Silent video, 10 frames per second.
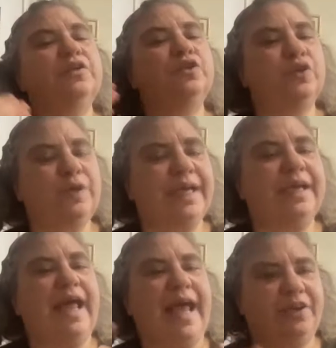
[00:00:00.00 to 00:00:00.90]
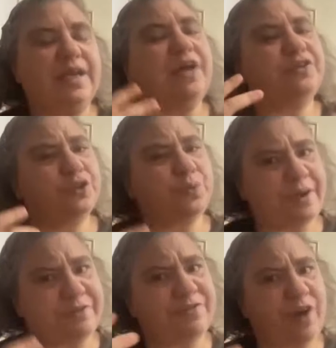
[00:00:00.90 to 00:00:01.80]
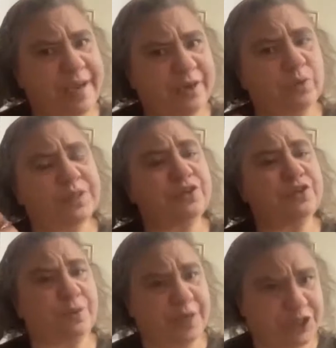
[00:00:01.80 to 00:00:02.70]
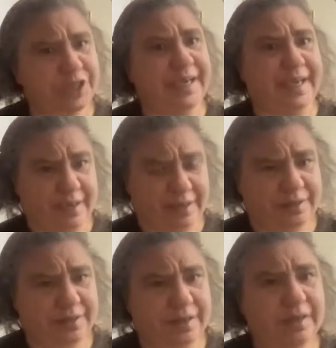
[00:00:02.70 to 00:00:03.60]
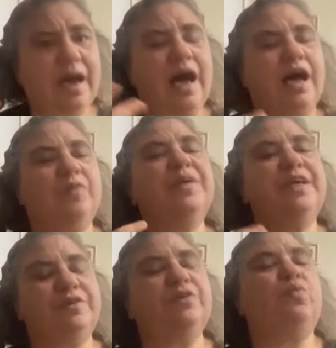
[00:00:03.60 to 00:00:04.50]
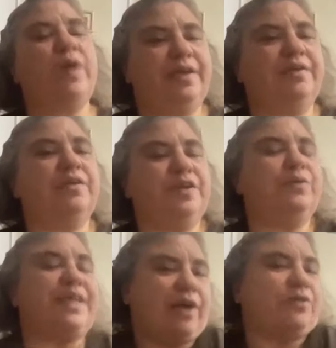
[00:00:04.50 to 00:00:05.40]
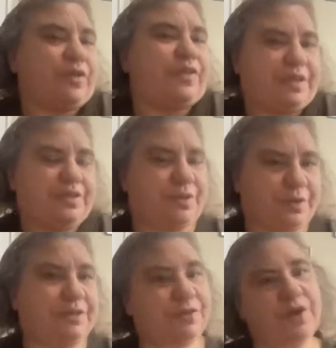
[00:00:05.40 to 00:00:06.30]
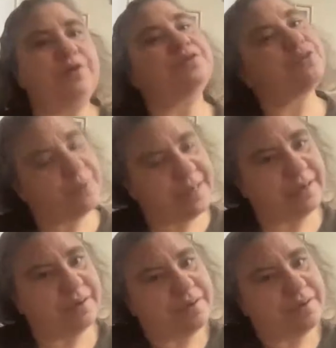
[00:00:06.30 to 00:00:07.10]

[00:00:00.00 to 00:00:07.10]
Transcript: looking and to try to find what's nourishing in it, even when you encounter things that are difficult to read.